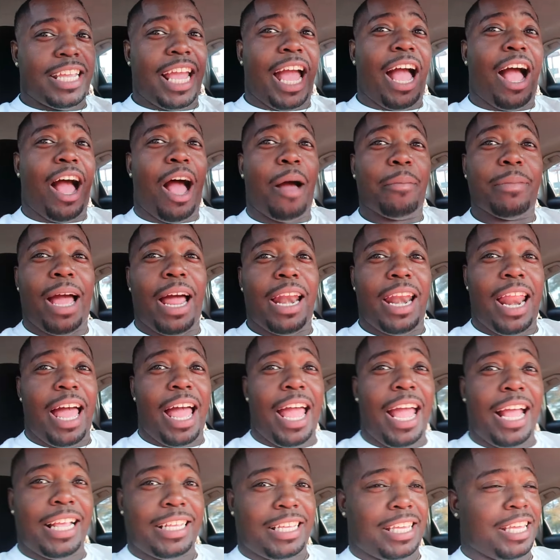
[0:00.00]
yeah, I'm not
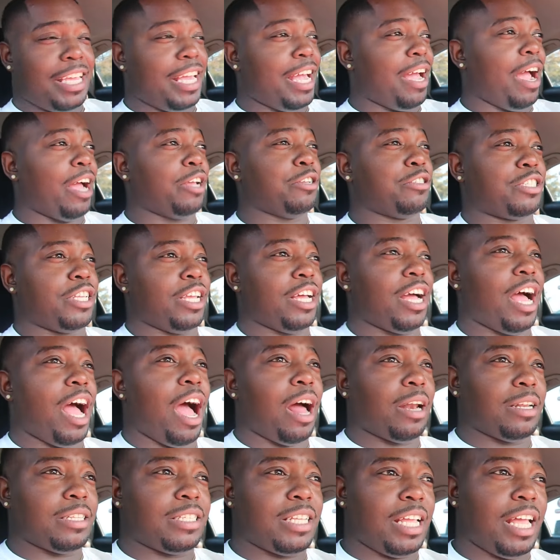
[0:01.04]
lying. Ask Kiel, I used to tell her
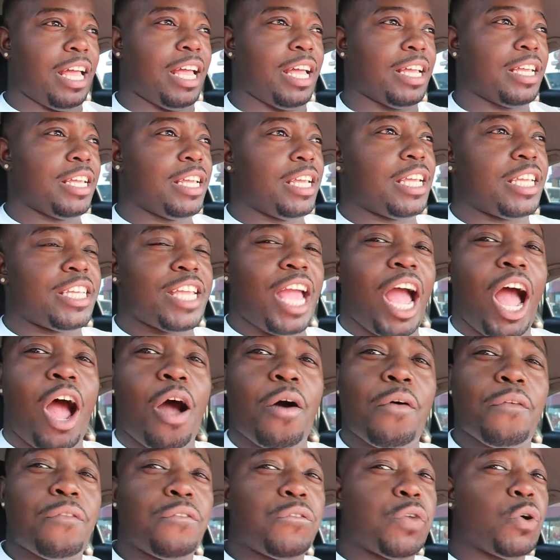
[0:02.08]
all the time
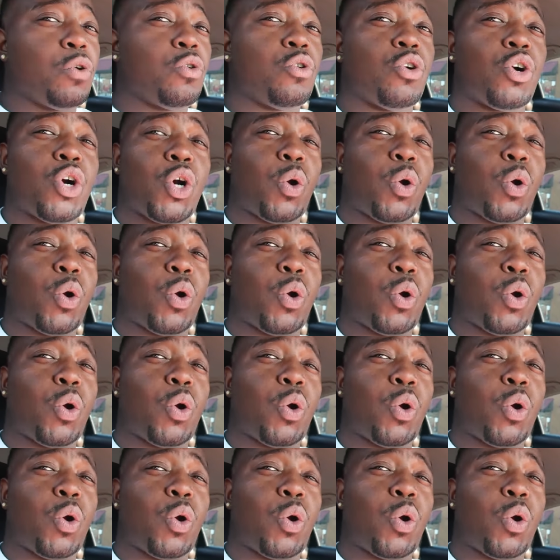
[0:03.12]
y'all full